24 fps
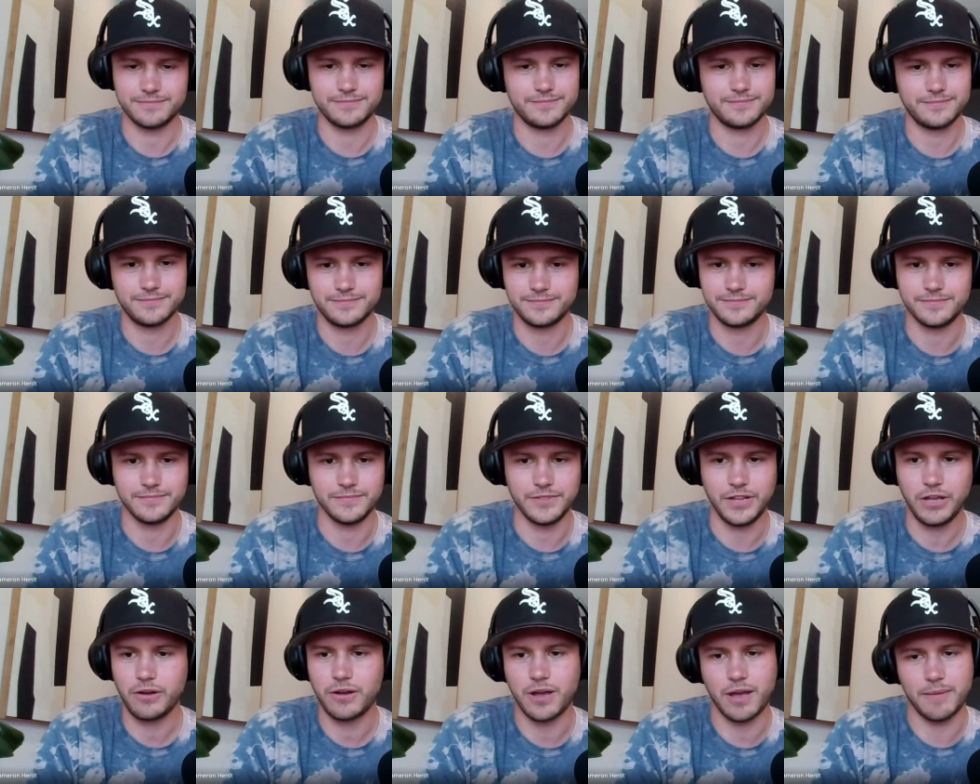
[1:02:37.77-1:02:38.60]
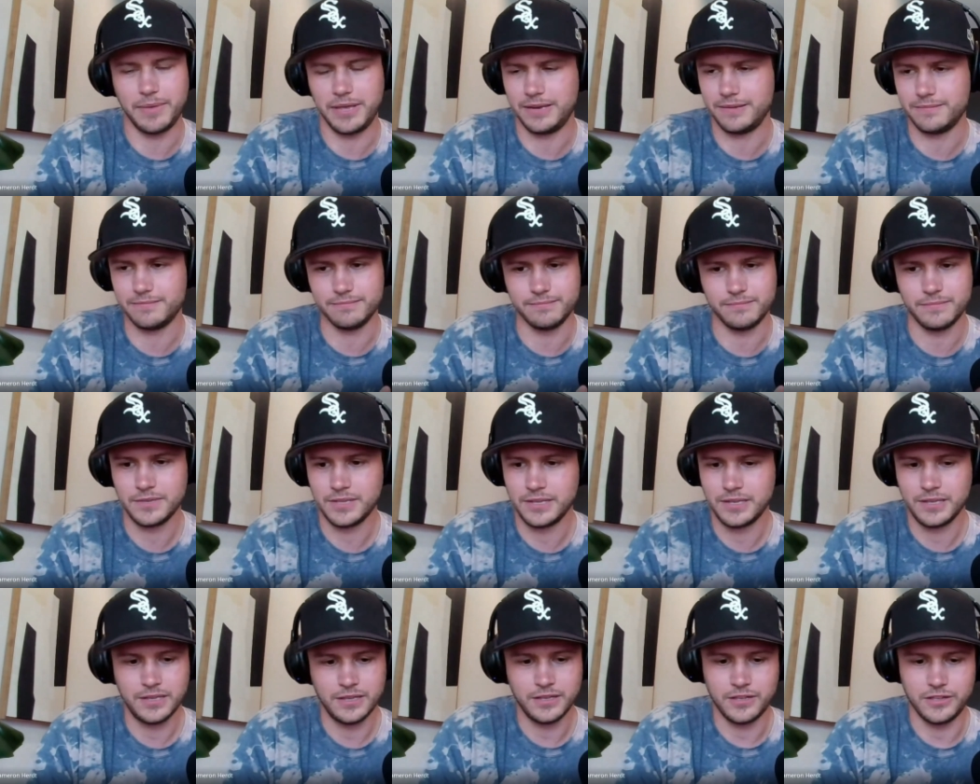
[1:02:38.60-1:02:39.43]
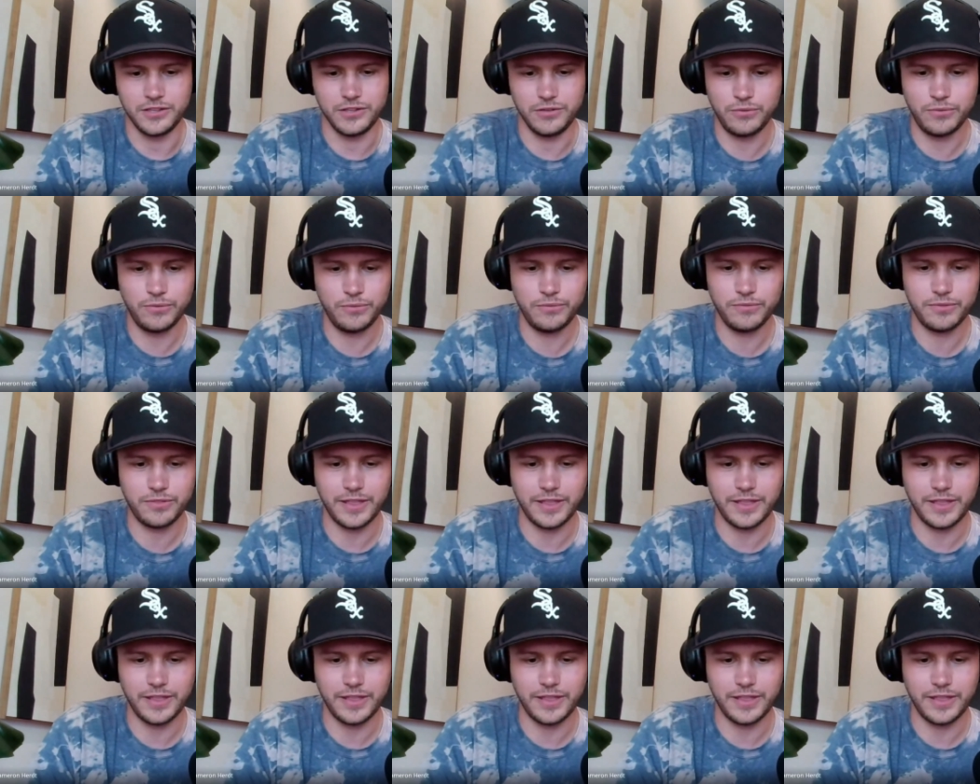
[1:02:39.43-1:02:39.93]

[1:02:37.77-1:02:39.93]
You know? No, I mean, um, you